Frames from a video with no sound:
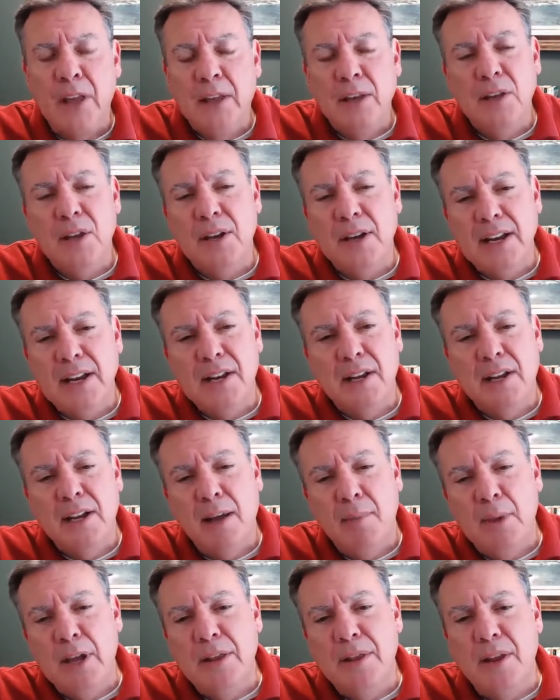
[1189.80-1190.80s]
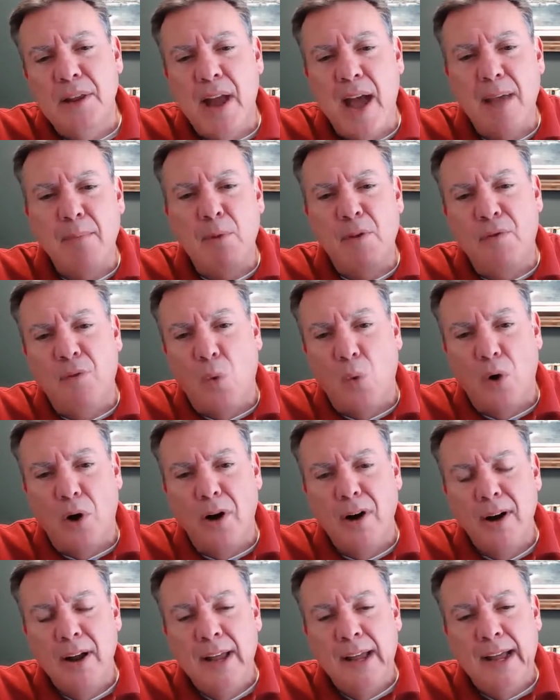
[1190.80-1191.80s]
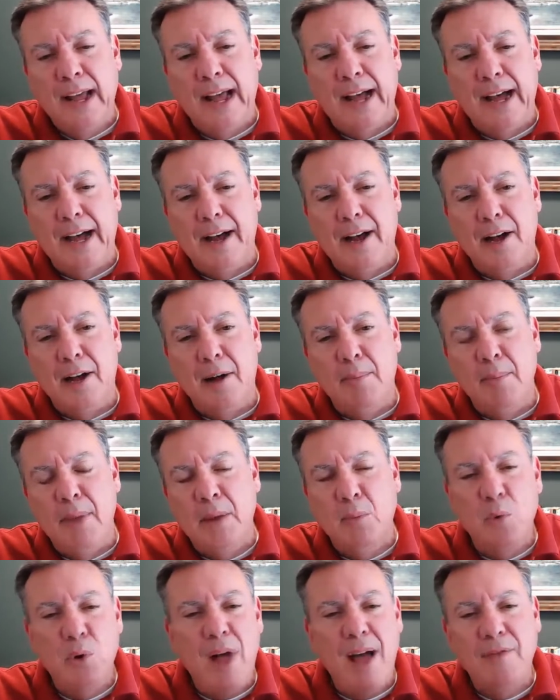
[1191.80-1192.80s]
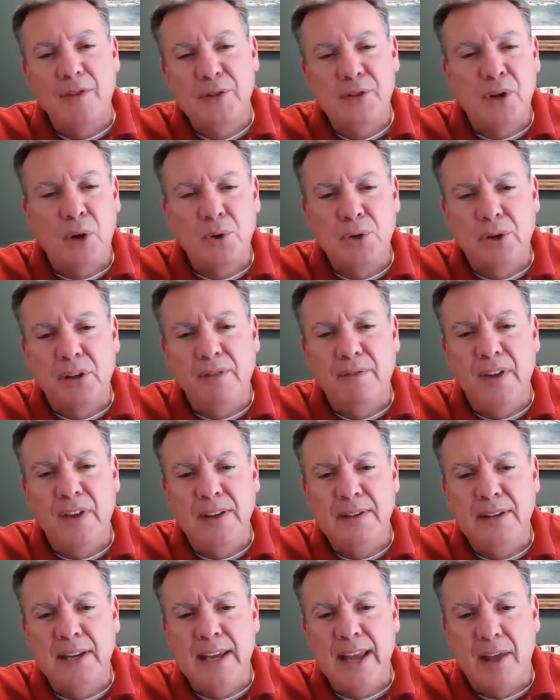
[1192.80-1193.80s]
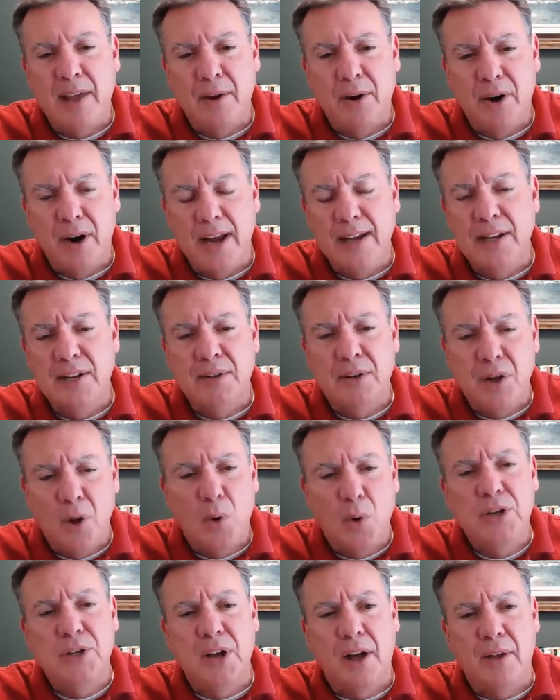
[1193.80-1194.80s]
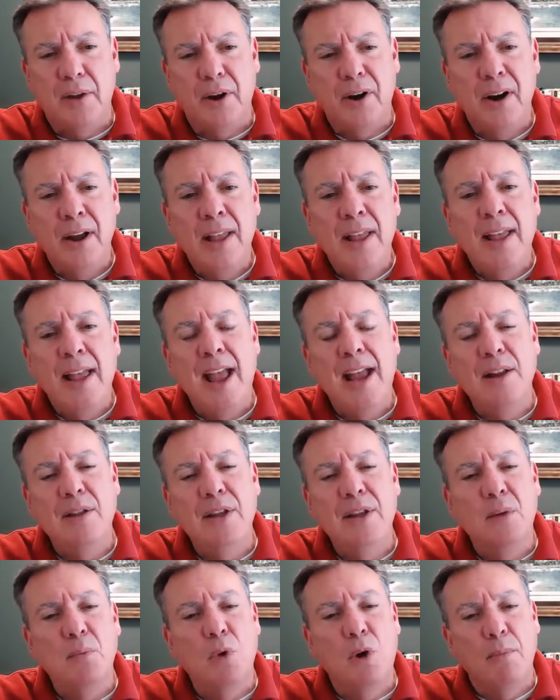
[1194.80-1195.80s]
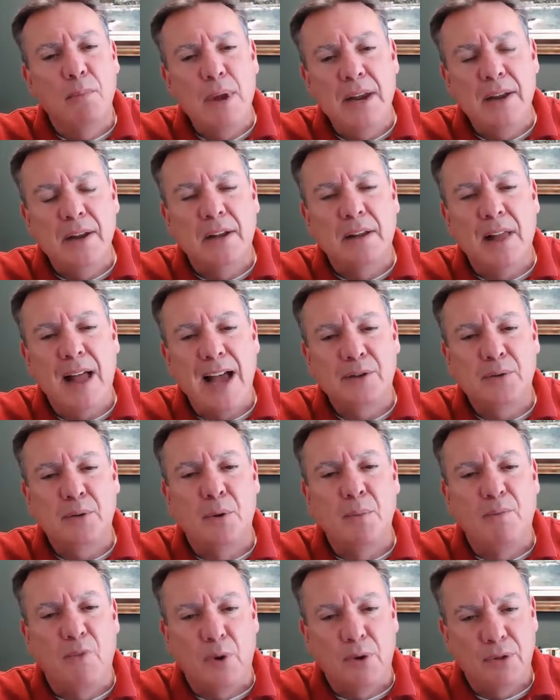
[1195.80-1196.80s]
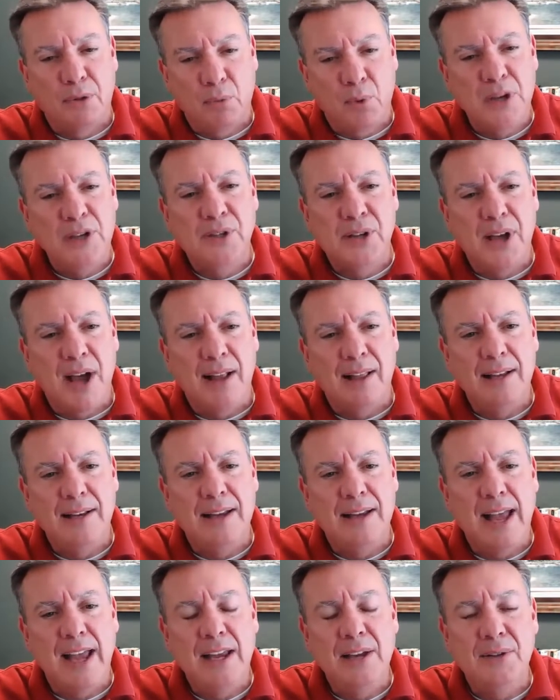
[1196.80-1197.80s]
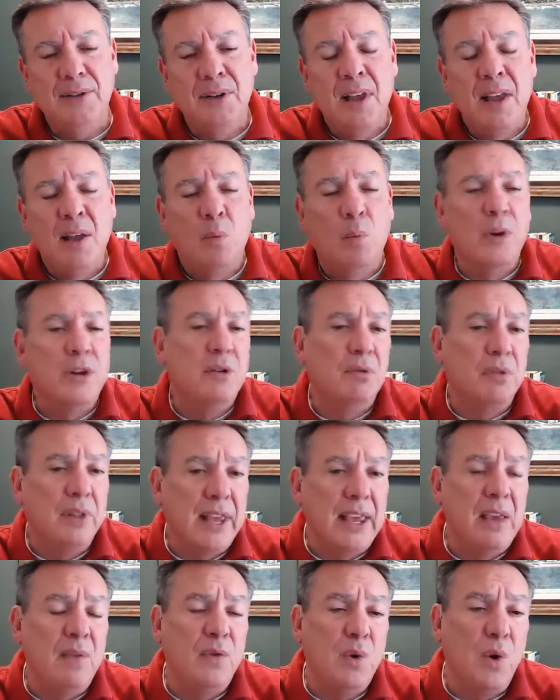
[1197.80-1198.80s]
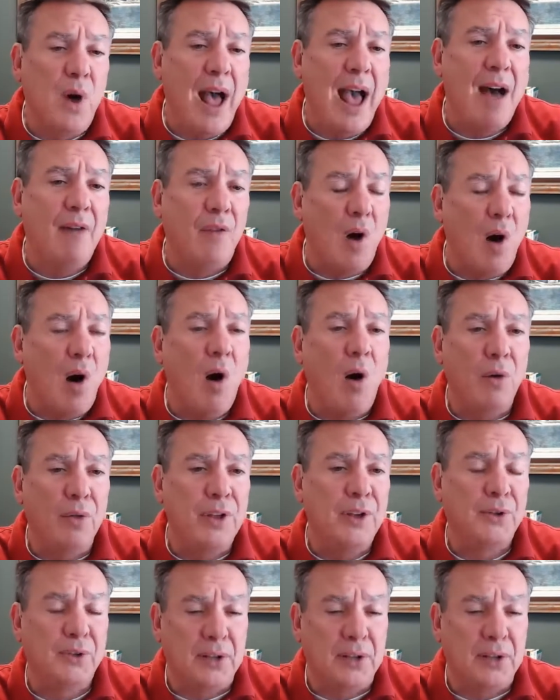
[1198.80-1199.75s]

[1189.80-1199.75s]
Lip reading: you need to come in the night before, and we'll have a social event together and get to know each other. And then we'll be in the classroom for 3 solid days. When you leave, you'll have all this